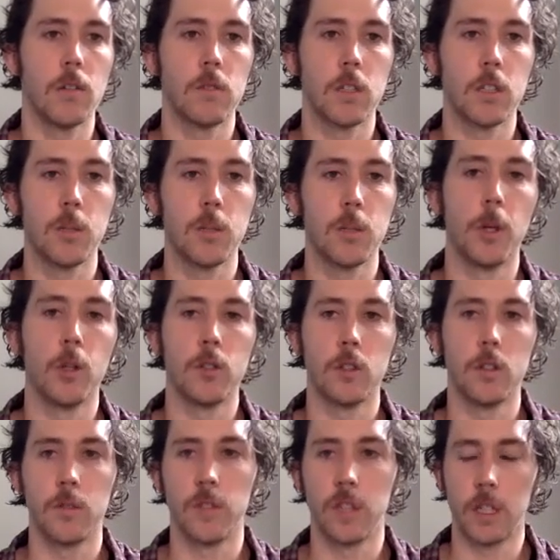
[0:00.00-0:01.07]
human
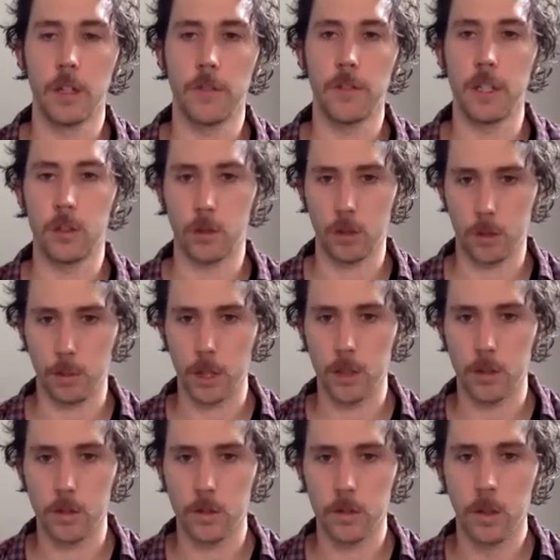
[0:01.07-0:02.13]
emotions via facial
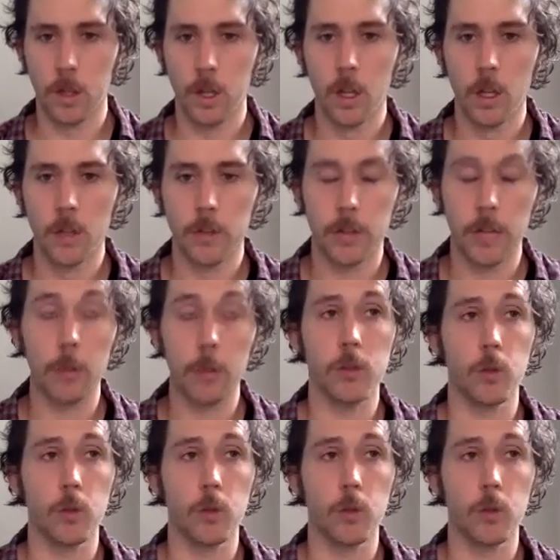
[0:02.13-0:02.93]
expressions. So that was